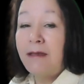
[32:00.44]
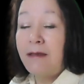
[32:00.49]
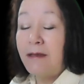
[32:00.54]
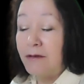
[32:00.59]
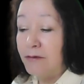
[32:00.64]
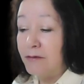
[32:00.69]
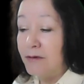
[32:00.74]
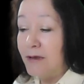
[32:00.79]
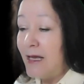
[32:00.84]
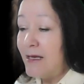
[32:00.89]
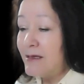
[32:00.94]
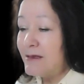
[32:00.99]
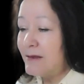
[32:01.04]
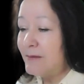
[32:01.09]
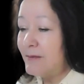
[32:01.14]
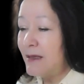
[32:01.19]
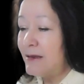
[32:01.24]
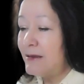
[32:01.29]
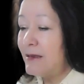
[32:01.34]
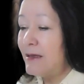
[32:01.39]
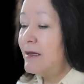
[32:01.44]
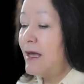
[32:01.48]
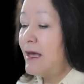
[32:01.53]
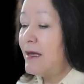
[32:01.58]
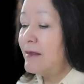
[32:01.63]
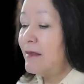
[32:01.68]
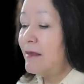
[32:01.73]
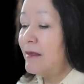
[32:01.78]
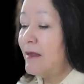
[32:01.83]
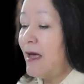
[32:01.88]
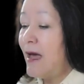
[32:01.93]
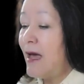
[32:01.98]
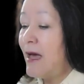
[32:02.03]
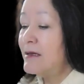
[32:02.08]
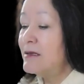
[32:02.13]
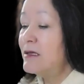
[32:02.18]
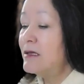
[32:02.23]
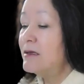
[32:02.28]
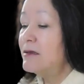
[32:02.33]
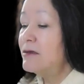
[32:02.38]
in the New Testament that
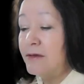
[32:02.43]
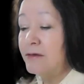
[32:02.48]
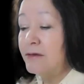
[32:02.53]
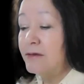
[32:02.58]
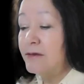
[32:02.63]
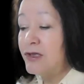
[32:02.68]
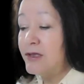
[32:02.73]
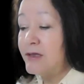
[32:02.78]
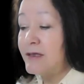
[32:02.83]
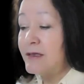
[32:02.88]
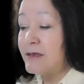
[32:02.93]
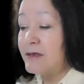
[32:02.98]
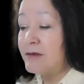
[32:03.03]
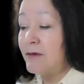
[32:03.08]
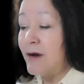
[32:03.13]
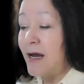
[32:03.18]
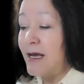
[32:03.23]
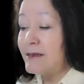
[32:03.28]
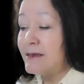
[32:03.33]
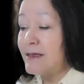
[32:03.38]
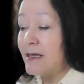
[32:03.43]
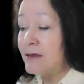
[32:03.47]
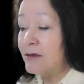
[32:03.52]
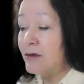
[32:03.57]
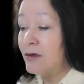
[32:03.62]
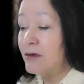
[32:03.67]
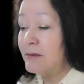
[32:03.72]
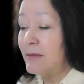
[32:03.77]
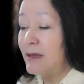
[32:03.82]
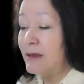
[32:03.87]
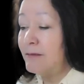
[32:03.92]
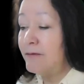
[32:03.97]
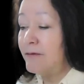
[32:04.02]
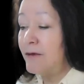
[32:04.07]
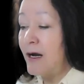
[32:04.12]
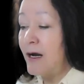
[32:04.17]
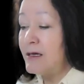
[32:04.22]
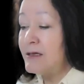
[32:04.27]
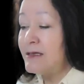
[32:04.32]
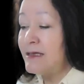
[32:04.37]
led to Jesus Christ's atonement for
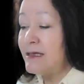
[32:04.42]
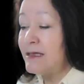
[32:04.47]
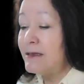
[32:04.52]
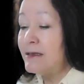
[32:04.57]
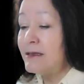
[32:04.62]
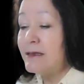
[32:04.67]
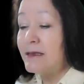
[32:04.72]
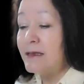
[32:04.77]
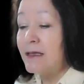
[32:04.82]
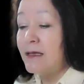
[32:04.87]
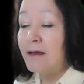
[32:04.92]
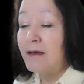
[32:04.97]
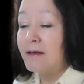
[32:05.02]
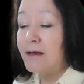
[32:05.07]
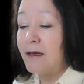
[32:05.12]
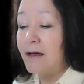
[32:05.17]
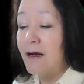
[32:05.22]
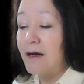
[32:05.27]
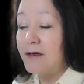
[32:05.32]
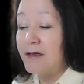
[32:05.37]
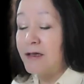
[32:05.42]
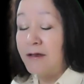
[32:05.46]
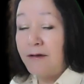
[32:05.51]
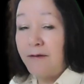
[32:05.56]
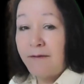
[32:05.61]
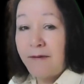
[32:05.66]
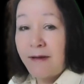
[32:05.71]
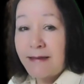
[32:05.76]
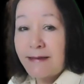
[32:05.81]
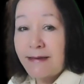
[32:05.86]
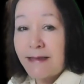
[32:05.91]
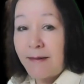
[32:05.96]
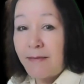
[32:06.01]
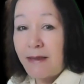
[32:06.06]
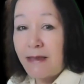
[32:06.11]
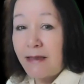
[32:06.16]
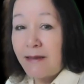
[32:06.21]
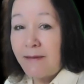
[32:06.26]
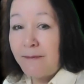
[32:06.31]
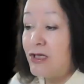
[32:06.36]
our sins in the Garden of
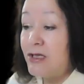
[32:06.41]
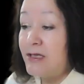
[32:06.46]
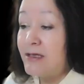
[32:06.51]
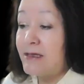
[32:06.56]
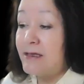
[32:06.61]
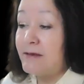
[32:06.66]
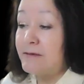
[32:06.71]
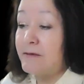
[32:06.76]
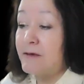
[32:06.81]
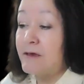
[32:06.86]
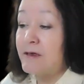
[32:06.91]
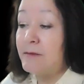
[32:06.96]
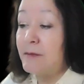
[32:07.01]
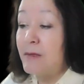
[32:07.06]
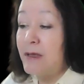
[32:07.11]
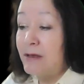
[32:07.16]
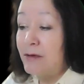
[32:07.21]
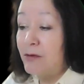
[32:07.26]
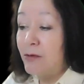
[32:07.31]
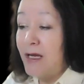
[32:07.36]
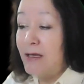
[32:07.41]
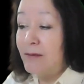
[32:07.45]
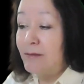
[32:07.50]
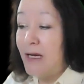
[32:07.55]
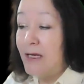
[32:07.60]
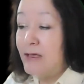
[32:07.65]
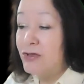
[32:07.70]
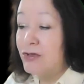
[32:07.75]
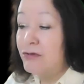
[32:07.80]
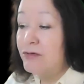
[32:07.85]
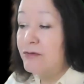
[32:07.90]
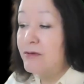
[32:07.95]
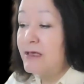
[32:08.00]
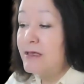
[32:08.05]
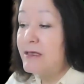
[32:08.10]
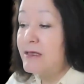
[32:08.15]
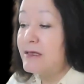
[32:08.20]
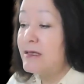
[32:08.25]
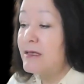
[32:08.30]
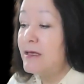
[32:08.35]
Gethsemane. Jesus was betrayed by
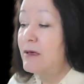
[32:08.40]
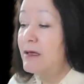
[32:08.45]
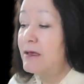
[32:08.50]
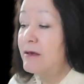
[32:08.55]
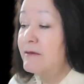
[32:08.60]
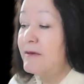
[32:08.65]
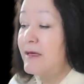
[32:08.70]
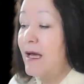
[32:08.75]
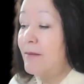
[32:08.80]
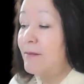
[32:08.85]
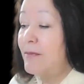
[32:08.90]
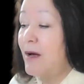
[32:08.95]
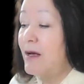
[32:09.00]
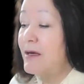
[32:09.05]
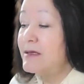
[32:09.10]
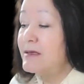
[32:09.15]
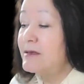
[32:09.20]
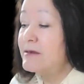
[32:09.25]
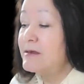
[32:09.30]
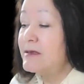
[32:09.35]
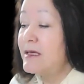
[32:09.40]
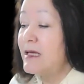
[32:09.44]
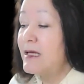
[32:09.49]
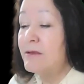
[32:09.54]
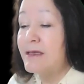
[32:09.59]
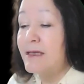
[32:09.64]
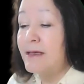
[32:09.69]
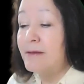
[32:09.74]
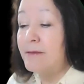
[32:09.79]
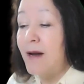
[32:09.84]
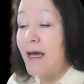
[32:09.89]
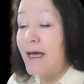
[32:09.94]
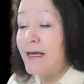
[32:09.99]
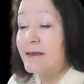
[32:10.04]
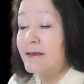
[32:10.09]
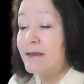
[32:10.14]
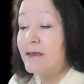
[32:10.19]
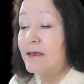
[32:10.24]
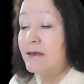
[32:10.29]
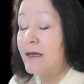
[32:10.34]
Judas. One of the apostles was
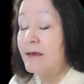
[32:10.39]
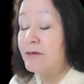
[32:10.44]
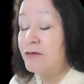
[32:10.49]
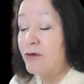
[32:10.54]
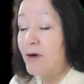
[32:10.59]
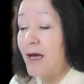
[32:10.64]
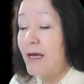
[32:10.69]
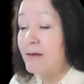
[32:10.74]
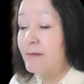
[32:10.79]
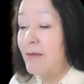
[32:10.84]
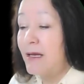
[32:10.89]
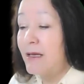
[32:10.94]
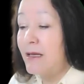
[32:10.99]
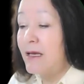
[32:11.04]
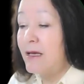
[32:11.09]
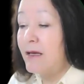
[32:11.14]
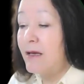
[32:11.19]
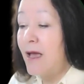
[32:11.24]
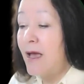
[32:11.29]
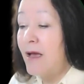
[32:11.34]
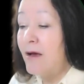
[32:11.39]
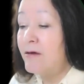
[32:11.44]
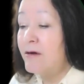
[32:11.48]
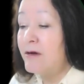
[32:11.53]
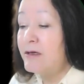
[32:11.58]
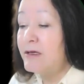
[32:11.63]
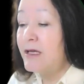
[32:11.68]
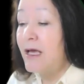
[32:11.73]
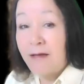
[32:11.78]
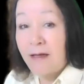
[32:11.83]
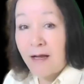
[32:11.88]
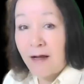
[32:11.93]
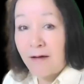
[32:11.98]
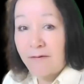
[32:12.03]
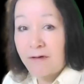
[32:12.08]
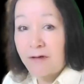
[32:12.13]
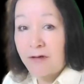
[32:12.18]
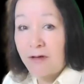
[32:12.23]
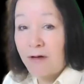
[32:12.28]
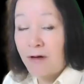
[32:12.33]
arrested and tried by King Herod, the
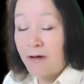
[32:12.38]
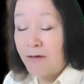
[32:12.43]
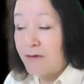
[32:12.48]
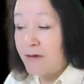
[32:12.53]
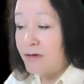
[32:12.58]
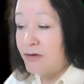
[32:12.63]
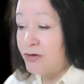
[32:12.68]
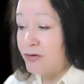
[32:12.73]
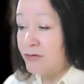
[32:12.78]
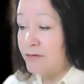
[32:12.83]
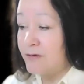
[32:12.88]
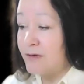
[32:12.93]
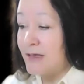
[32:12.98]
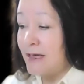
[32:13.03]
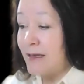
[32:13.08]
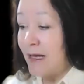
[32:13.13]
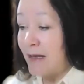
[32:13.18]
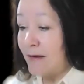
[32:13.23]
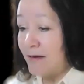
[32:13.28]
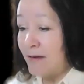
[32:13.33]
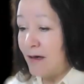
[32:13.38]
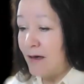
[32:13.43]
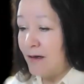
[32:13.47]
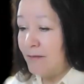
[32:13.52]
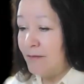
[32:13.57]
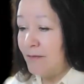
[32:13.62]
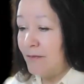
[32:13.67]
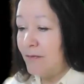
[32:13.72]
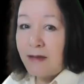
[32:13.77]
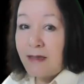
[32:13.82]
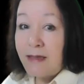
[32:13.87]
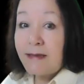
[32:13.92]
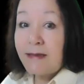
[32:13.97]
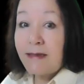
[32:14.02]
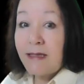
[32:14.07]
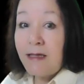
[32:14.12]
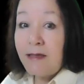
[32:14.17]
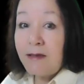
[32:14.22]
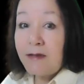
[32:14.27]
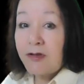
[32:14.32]
governor of the Jews at that time. This
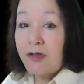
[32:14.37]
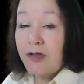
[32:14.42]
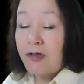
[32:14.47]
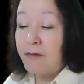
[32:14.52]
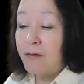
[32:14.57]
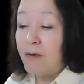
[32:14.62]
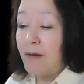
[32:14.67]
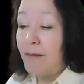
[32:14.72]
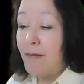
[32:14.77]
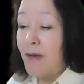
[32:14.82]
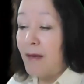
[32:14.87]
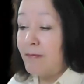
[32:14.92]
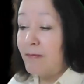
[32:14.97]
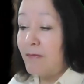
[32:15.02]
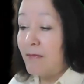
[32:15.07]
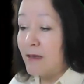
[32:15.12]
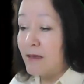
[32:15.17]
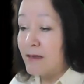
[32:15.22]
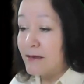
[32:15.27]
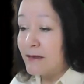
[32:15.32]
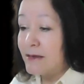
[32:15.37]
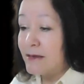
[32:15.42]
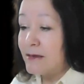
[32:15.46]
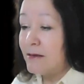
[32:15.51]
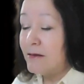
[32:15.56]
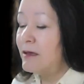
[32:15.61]
Easter remembrance